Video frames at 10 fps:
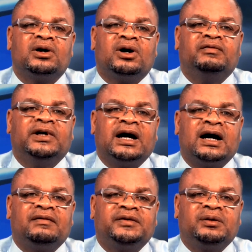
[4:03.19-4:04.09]
of the
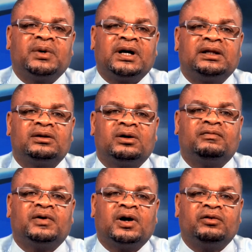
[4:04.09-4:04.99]
aftermath
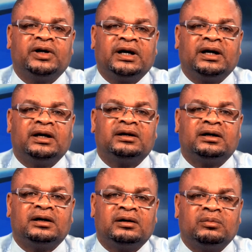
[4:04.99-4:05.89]
of Hurricane
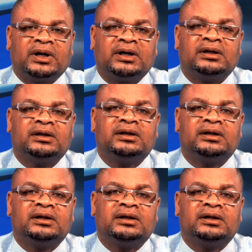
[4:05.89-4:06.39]
Irma.